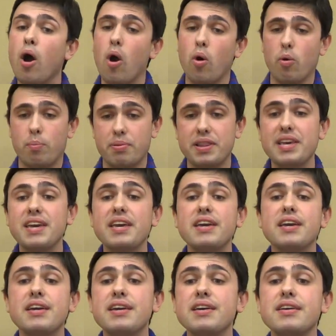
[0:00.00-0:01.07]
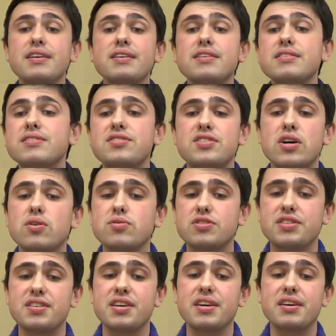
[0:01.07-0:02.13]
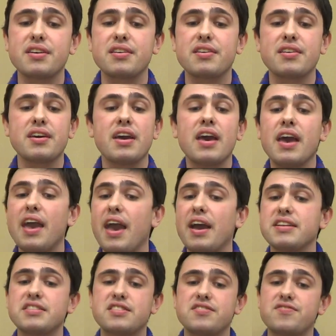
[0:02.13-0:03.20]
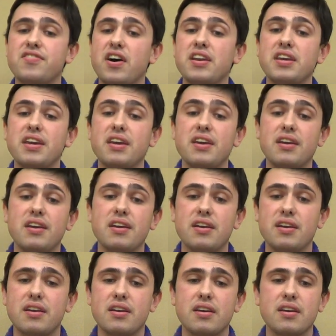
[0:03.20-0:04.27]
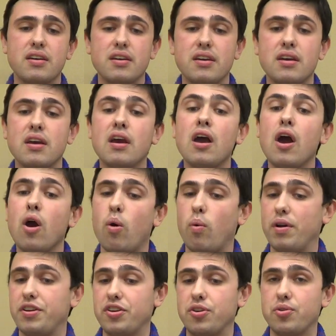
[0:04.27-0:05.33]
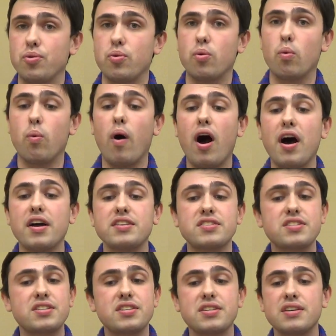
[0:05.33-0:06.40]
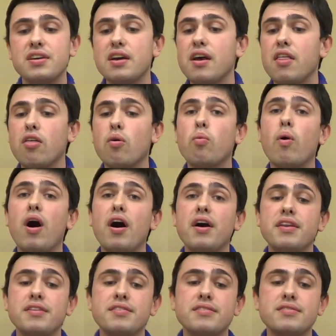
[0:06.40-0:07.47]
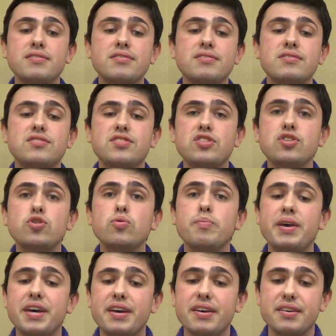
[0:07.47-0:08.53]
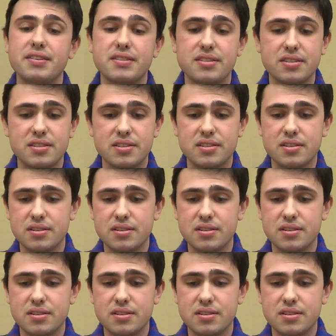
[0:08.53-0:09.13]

Oh, please don't think it's funny when you want the ones you miss.